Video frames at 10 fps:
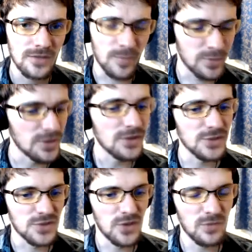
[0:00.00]
The
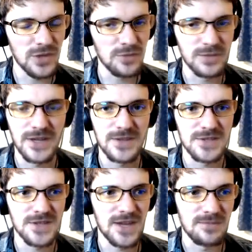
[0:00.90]
plot is not why you play
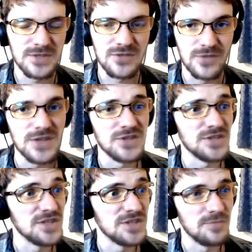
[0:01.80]
this game, it's to raise
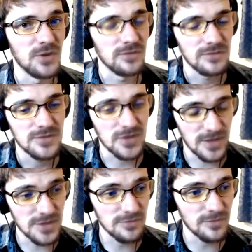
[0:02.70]
your Digimon.
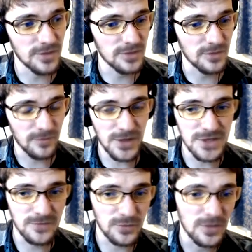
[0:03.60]
So that's what we're going to do.
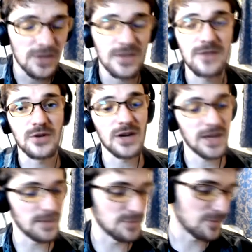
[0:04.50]
First of all, they've got
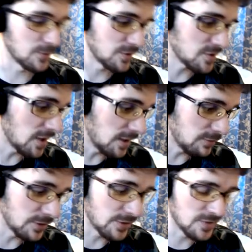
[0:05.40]
items for us.
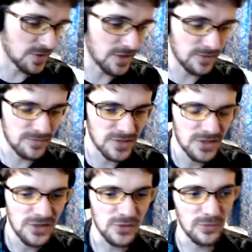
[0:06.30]
I want those items.